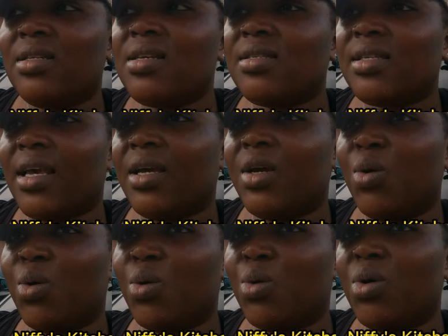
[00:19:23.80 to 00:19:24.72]
this
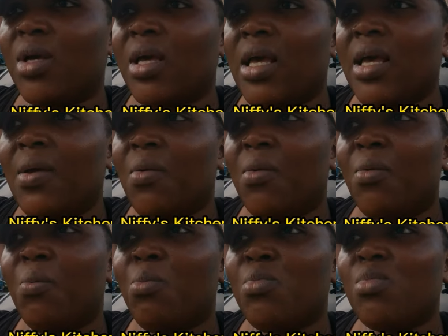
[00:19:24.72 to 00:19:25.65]
circle,
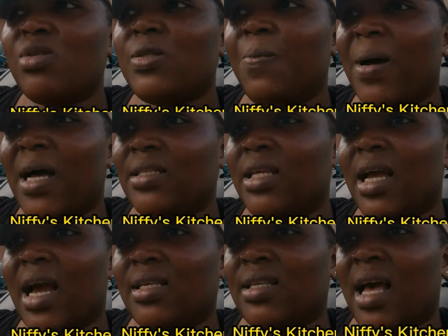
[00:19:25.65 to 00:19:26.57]
most bad
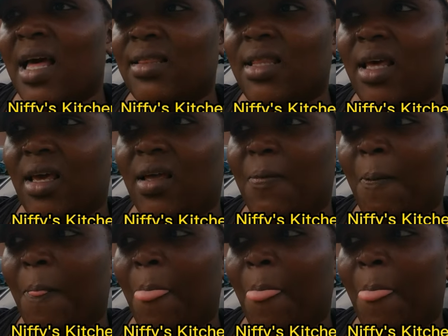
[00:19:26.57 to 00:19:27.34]
guys are there.